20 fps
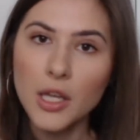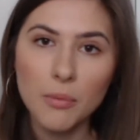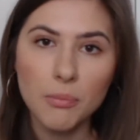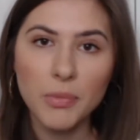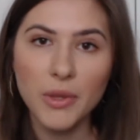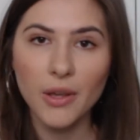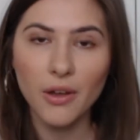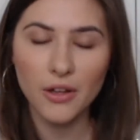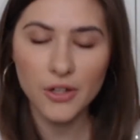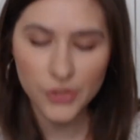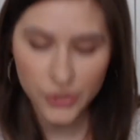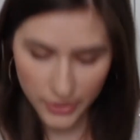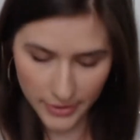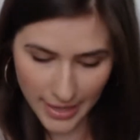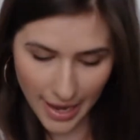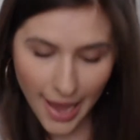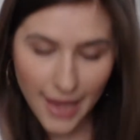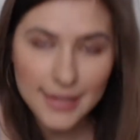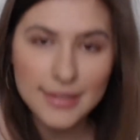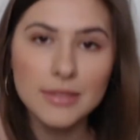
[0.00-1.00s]
beyond just
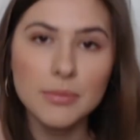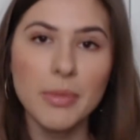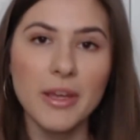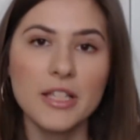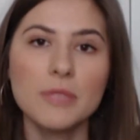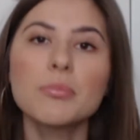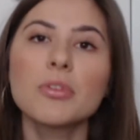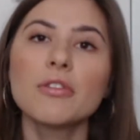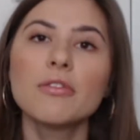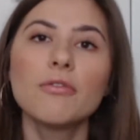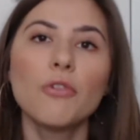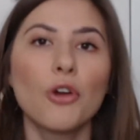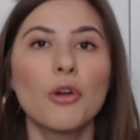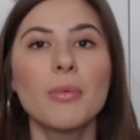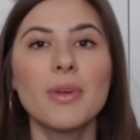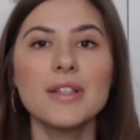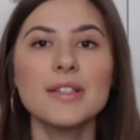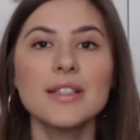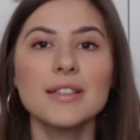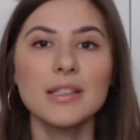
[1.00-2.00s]
task-based
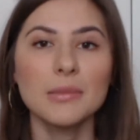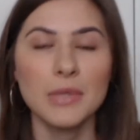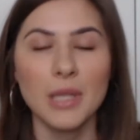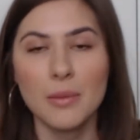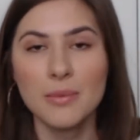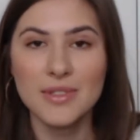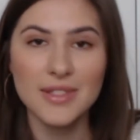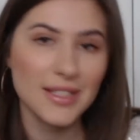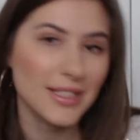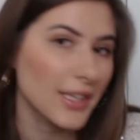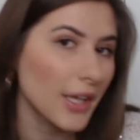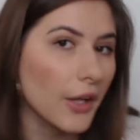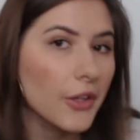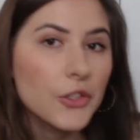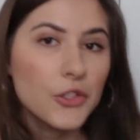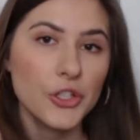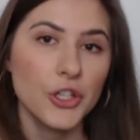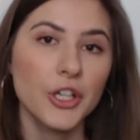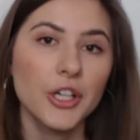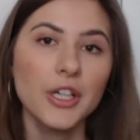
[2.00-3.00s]
performance that sometimes this
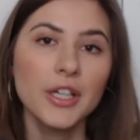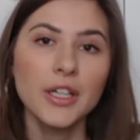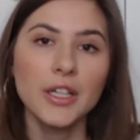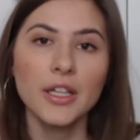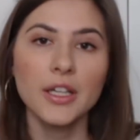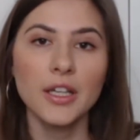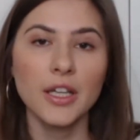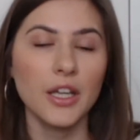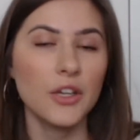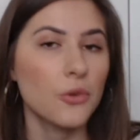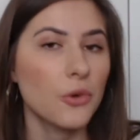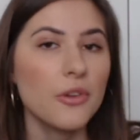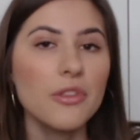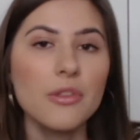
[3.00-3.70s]
culture in North